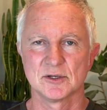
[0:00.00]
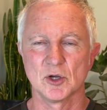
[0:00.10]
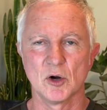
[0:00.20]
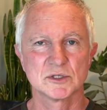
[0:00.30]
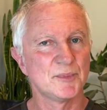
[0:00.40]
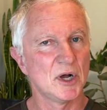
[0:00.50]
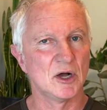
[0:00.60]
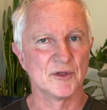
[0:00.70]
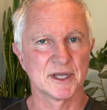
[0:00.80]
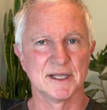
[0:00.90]
ox bile
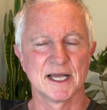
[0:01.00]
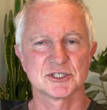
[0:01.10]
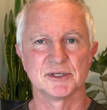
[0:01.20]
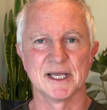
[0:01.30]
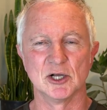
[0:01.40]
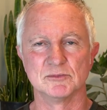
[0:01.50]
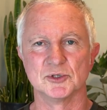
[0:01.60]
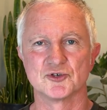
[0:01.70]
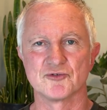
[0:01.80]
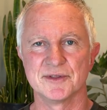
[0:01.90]
that can actually help to
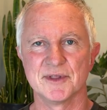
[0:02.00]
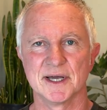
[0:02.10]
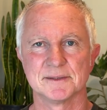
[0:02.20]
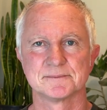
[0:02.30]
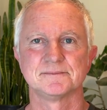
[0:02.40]
treat that.